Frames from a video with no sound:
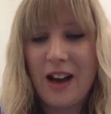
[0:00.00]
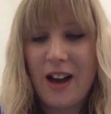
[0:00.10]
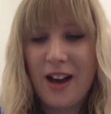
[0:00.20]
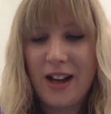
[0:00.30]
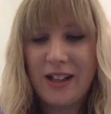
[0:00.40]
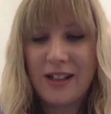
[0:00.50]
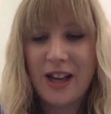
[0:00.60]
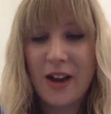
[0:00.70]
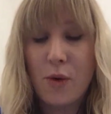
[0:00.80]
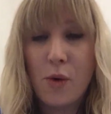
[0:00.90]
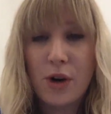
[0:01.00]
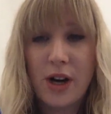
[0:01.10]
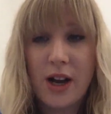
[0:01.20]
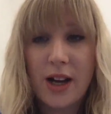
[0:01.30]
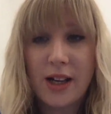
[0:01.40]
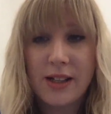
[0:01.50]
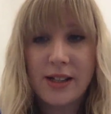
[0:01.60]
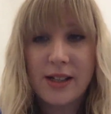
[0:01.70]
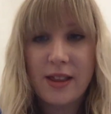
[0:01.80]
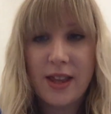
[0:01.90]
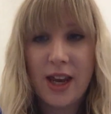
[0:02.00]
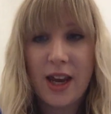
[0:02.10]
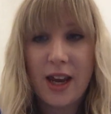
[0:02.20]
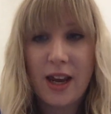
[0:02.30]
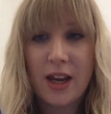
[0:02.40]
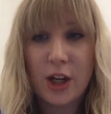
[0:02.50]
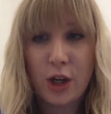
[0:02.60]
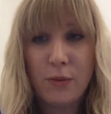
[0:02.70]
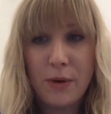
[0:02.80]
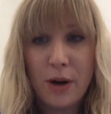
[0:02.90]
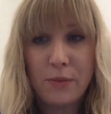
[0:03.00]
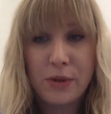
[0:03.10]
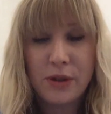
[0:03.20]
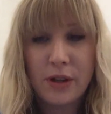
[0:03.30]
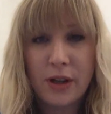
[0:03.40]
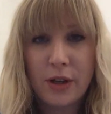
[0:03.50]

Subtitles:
and I organise the HumanOps